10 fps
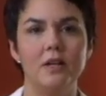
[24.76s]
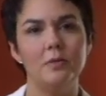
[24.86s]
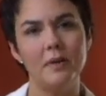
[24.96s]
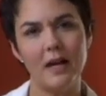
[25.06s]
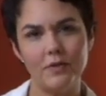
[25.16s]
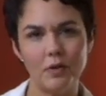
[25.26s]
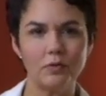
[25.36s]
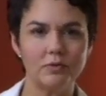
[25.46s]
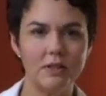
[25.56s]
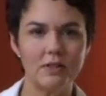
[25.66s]
You may have your
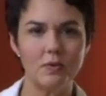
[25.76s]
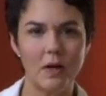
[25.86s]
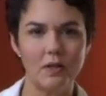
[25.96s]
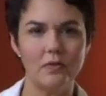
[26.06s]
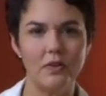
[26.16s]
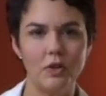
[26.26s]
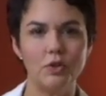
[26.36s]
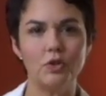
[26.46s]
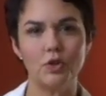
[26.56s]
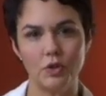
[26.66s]
own reasons why you feel
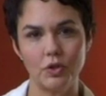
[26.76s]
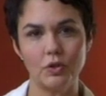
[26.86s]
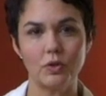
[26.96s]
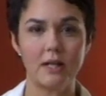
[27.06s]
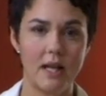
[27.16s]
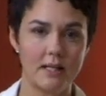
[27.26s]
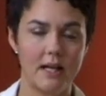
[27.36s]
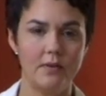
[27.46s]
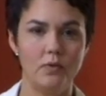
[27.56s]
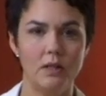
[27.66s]
you shouldn't or can't
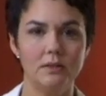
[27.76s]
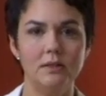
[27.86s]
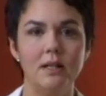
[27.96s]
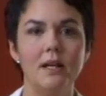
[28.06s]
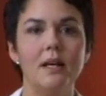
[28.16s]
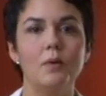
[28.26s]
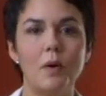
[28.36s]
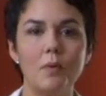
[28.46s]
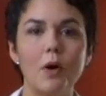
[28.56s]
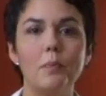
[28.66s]
have one. And
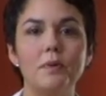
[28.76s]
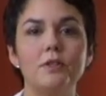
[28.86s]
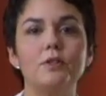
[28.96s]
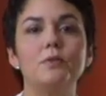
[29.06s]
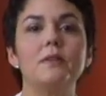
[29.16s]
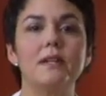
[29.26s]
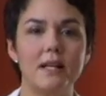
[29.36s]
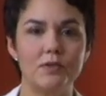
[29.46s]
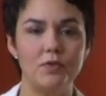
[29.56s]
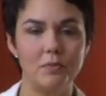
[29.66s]
what we're hoping to do in the
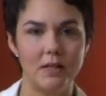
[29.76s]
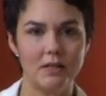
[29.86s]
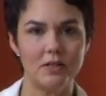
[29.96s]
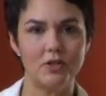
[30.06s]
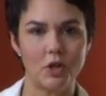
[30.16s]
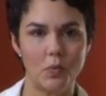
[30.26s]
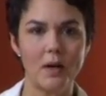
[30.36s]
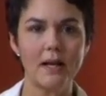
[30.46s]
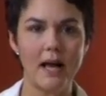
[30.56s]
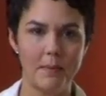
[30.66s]
next few minutes is show
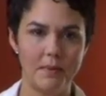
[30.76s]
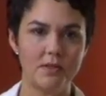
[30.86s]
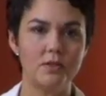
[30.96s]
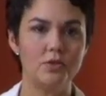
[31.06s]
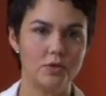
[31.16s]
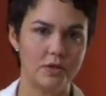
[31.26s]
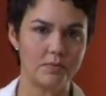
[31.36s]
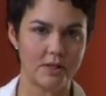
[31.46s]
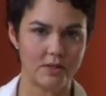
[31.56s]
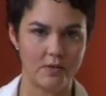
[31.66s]
what happens during
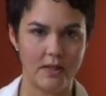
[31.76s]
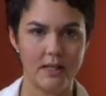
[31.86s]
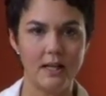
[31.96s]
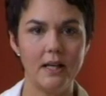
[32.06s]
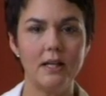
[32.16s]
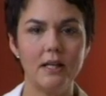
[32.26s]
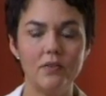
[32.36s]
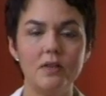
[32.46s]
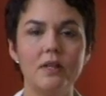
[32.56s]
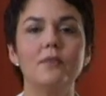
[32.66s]
breast screening and
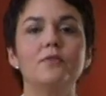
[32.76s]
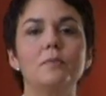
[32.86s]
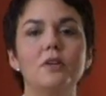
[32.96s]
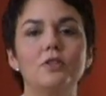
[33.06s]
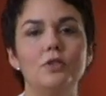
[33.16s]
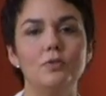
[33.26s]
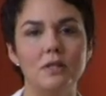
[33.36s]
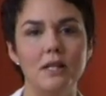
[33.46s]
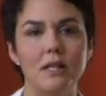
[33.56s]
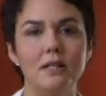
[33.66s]
give you the information you
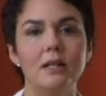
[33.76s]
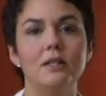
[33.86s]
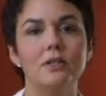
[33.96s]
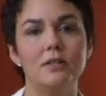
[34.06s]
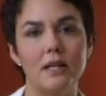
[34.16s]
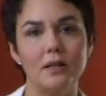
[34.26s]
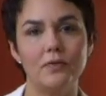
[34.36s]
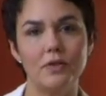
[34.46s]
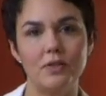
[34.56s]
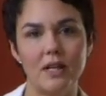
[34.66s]
need to take the
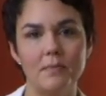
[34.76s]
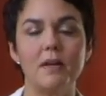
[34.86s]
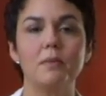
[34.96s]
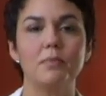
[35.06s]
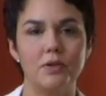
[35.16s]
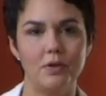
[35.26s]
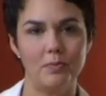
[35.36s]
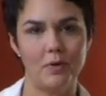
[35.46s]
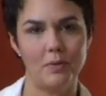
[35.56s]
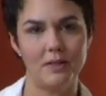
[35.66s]
first step and book your
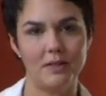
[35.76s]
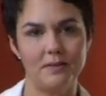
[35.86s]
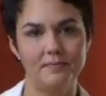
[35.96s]
appointment.